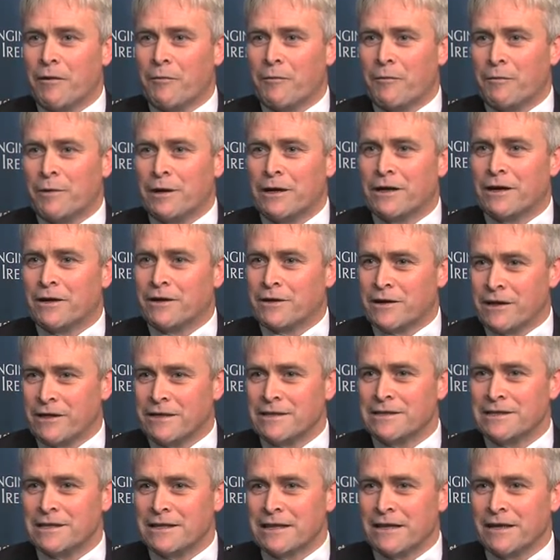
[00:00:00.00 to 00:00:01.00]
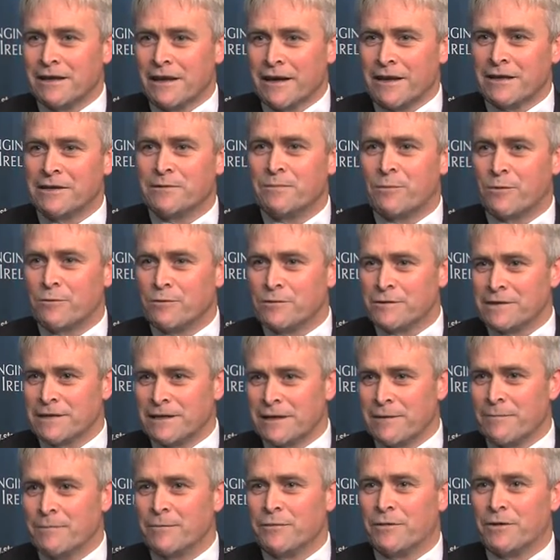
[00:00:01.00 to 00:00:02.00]
We continuously expose
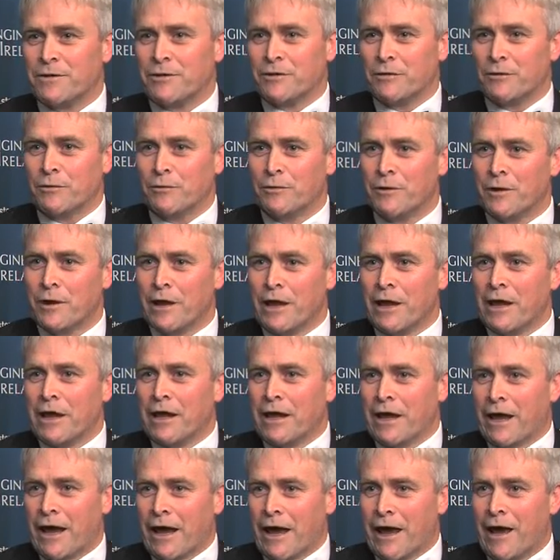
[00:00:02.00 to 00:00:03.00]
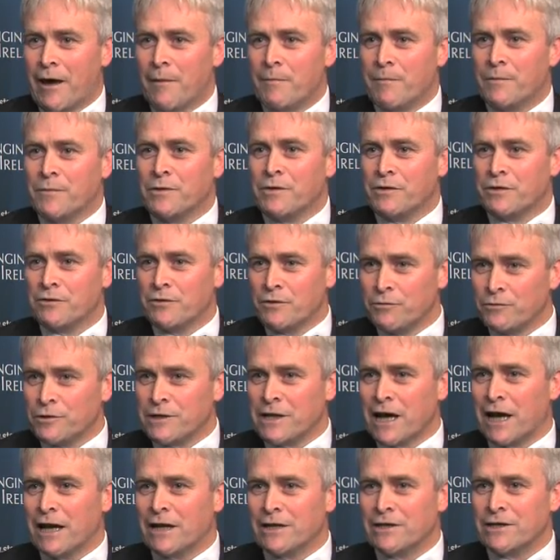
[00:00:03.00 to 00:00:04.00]
them to Um, to new
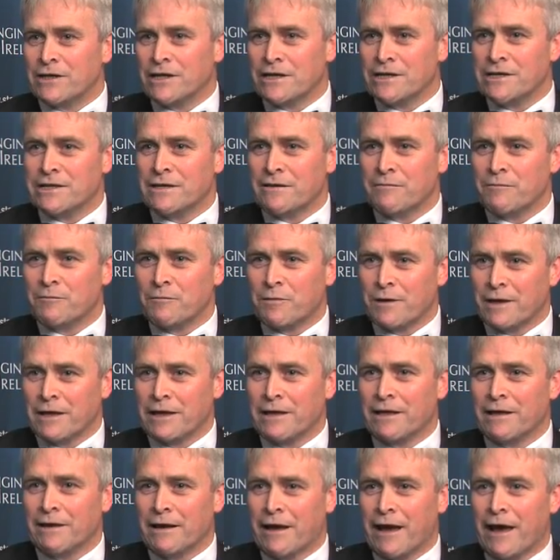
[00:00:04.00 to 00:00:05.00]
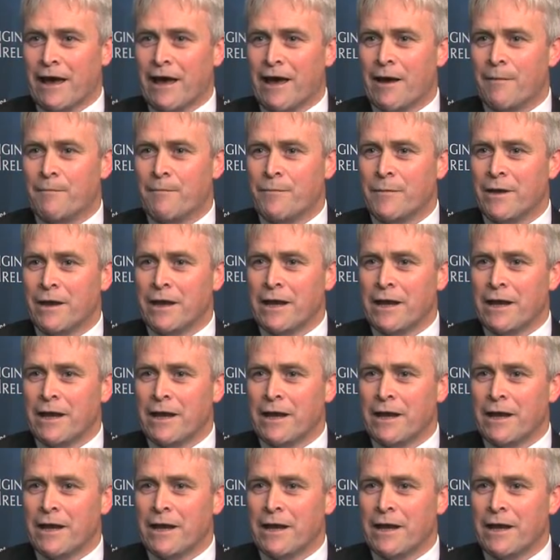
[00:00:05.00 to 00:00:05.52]
challenges, and we um,